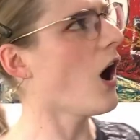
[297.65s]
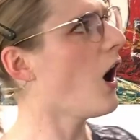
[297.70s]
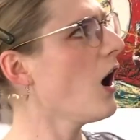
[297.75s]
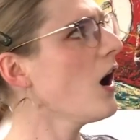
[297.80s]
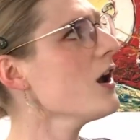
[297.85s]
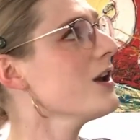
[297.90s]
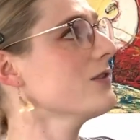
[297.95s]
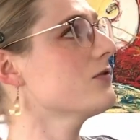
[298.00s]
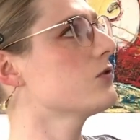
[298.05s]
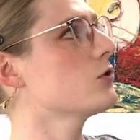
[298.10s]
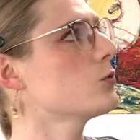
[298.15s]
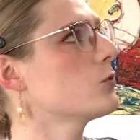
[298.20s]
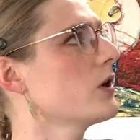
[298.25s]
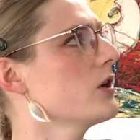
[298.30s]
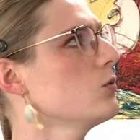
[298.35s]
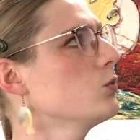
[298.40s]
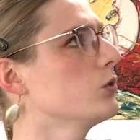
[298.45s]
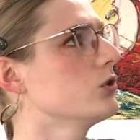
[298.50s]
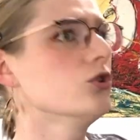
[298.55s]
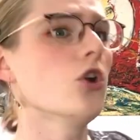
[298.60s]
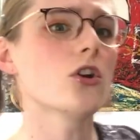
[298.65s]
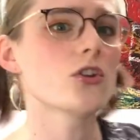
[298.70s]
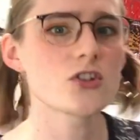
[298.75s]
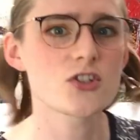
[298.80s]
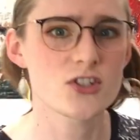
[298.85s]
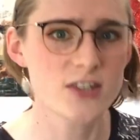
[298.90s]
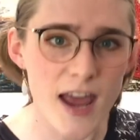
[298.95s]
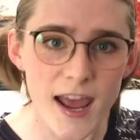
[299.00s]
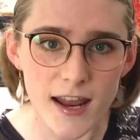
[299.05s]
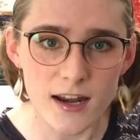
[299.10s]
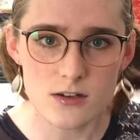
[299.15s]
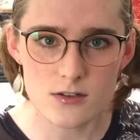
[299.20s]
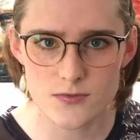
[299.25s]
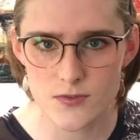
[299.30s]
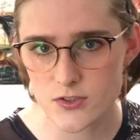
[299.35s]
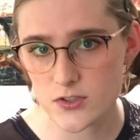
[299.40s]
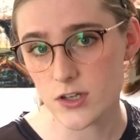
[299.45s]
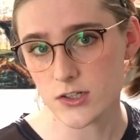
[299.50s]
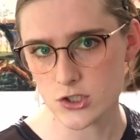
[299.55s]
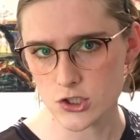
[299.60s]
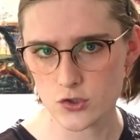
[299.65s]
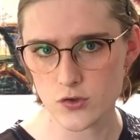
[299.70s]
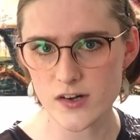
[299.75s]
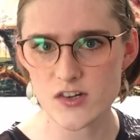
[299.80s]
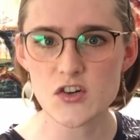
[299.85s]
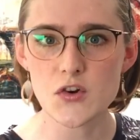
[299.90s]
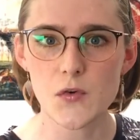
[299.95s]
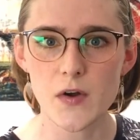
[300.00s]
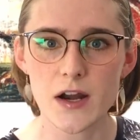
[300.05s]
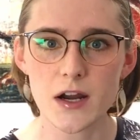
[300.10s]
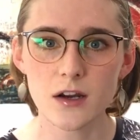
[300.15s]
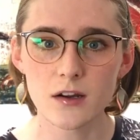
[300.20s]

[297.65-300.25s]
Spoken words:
I, for one, will not stand for such treachery.